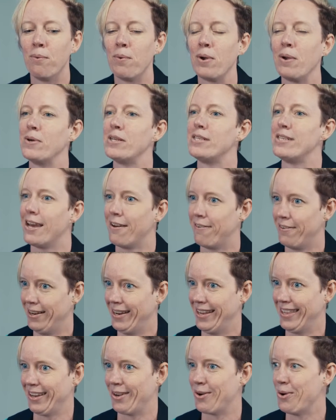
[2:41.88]
We were
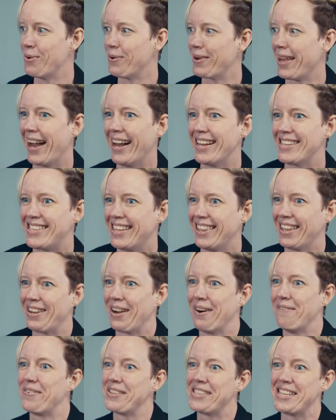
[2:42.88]
definitely the cool cats in the
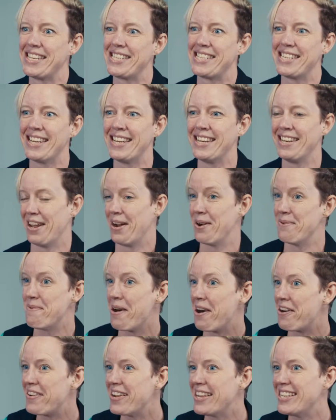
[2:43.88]
competition. No
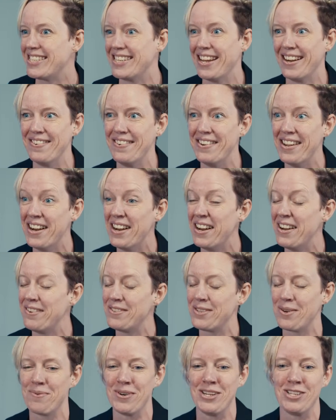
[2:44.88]
worries, no
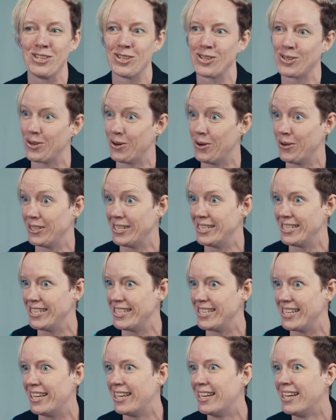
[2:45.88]
nerves. We just got on and
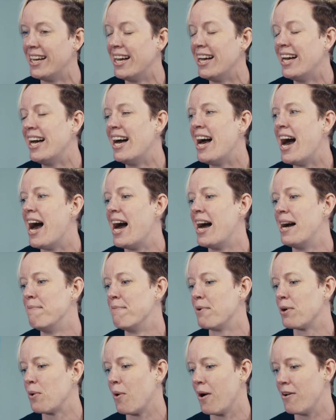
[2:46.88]
did it.
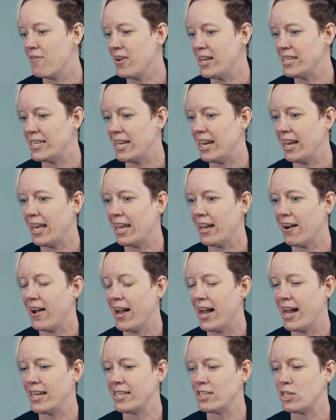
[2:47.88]
Um, quite recently, I
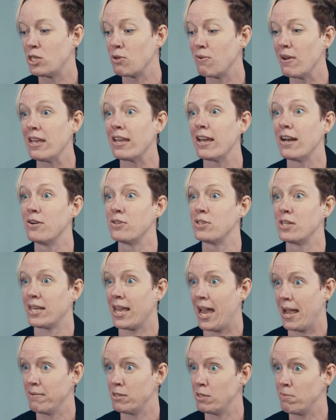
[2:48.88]
had three girls that
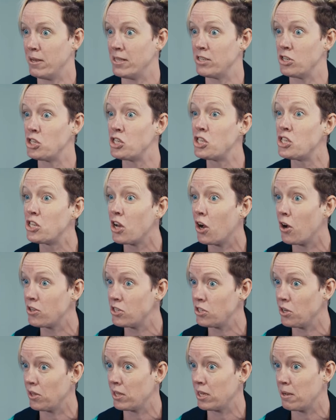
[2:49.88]
came to me, just
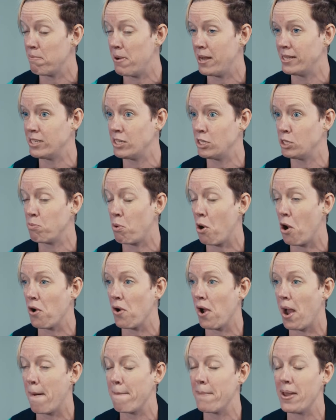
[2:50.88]
started on the competitors
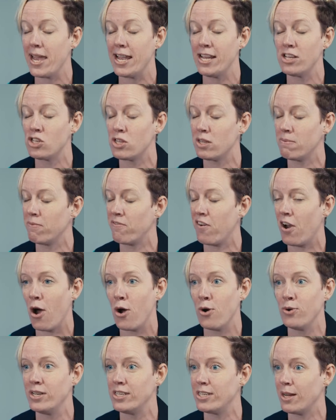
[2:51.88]
program. Each of them have
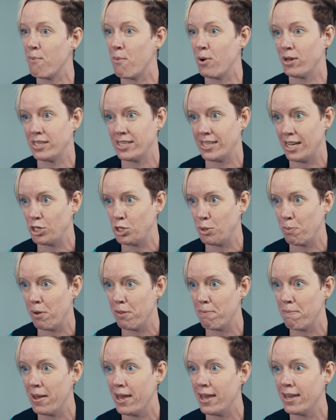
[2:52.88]
only done one session
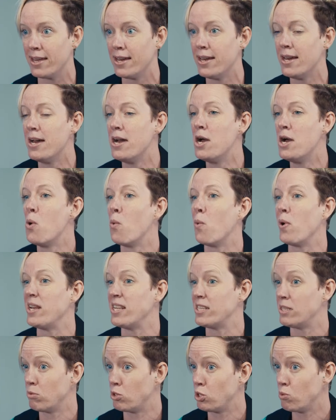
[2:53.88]
with me. We
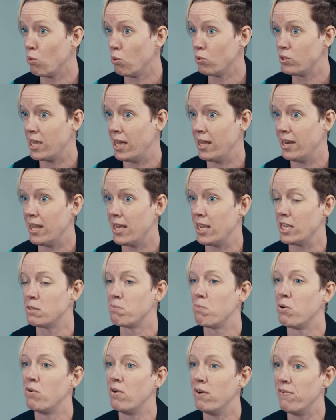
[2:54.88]
did some small techniques,
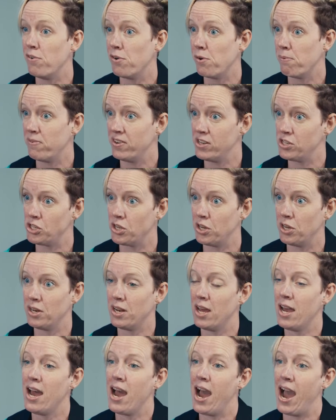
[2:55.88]
peripheral
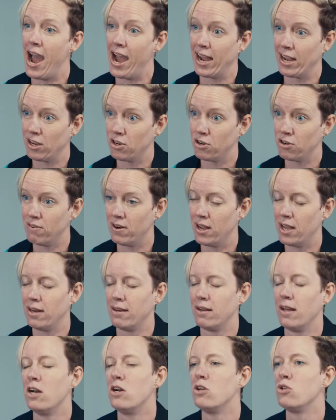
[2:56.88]
vision,
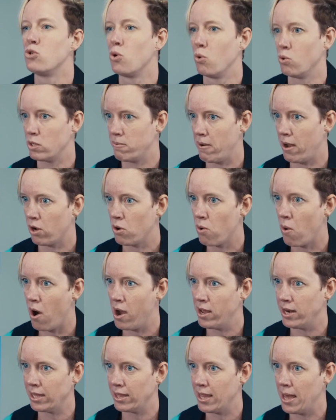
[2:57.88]
anchoring, talked about
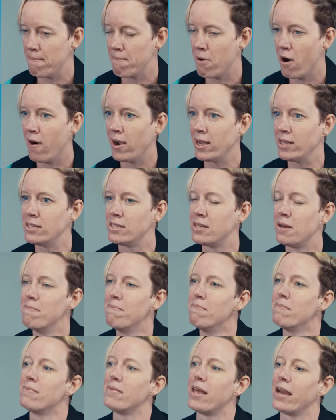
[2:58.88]
quietening their mind.
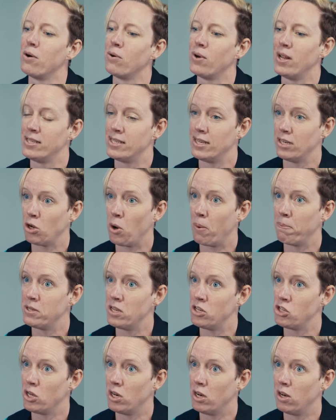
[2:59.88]
They all entered a
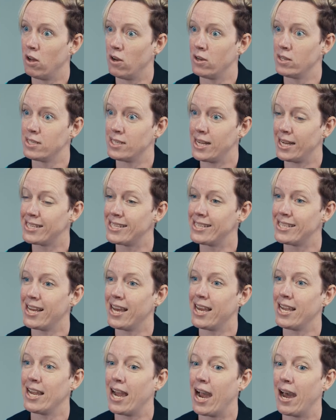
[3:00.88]
competition last
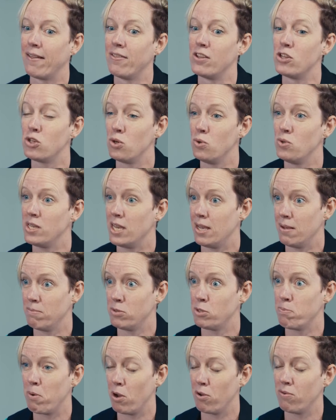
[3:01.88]
Saturday and the two
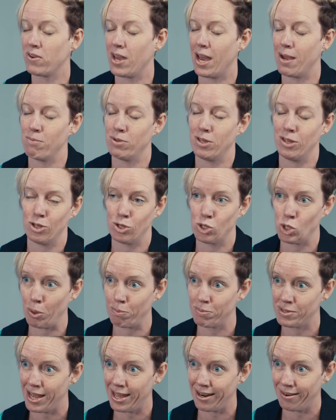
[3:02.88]
teams both came within the
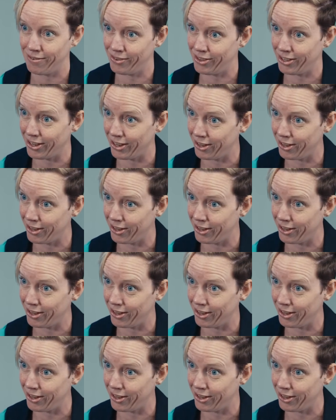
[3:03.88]
top ten for the